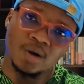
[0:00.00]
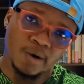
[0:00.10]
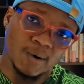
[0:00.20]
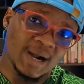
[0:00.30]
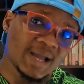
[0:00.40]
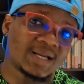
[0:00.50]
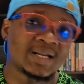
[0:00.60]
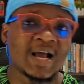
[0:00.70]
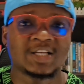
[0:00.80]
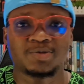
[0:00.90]
go ahead
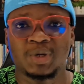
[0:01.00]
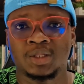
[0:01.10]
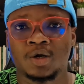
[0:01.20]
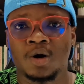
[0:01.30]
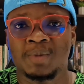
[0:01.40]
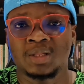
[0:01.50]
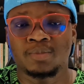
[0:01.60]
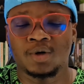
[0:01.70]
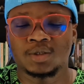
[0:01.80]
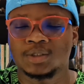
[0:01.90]
and ask me in the comment
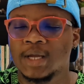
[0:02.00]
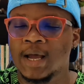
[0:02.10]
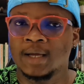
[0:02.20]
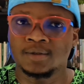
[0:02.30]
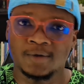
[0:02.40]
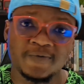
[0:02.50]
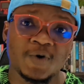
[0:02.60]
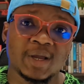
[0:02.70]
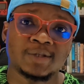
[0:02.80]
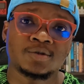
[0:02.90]
box, and don't
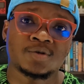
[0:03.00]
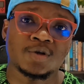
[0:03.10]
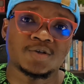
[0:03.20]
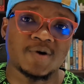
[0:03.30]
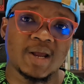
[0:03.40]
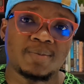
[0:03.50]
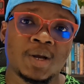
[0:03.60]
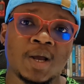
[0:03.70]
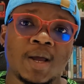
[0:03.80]
forget to subscribe,